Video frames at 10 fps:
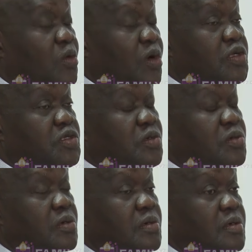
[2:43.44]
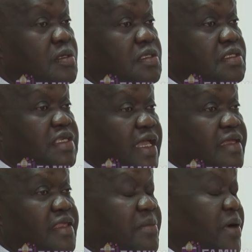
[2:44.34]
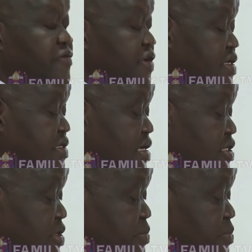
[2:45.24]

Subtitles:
want to check them after internship